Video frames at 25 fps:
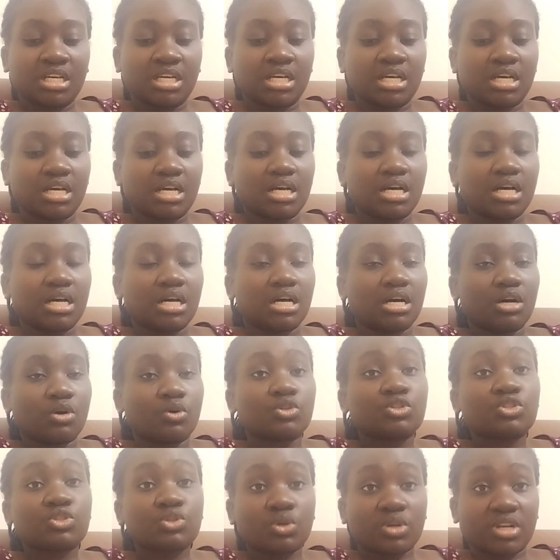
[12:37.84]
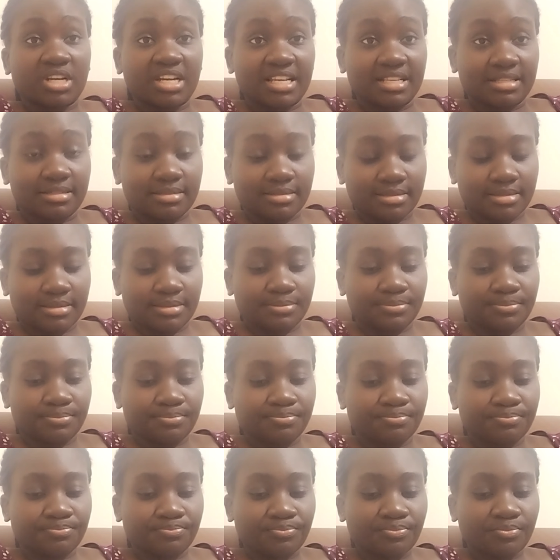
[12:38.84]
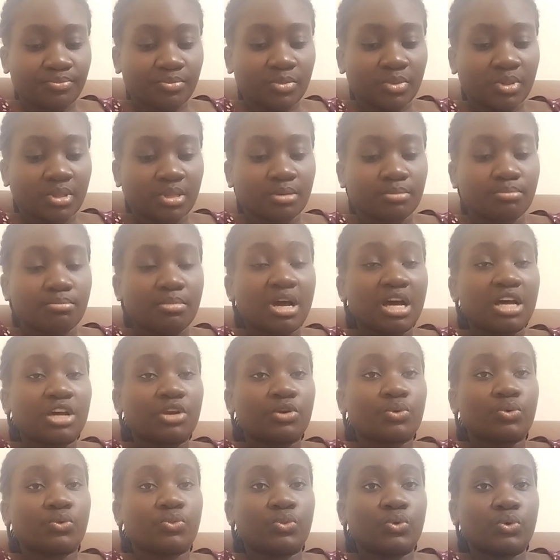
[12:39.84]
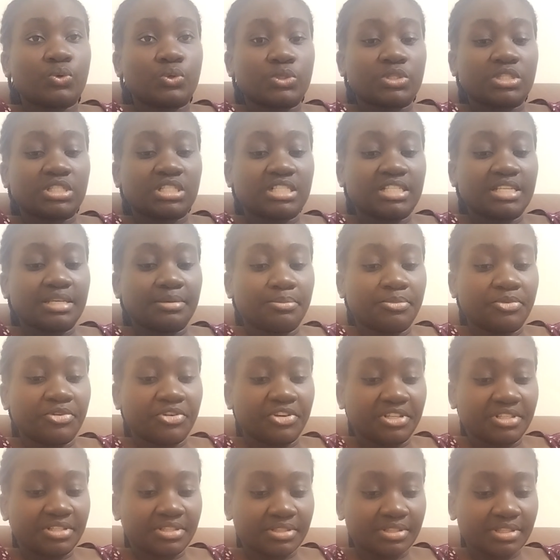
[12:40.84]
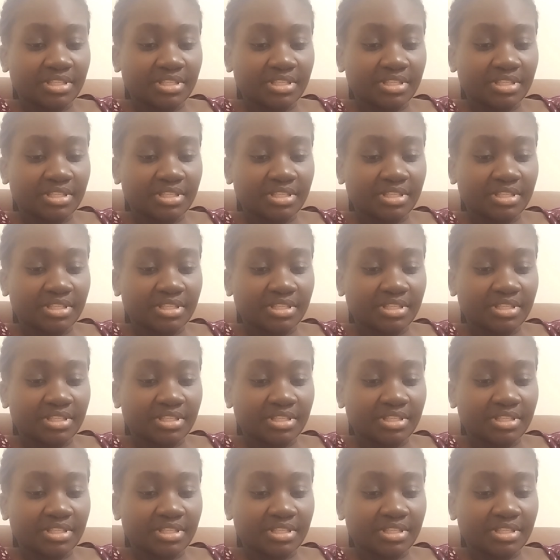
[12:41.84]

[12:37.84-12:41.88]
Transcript: Osteoclasts burrow those debris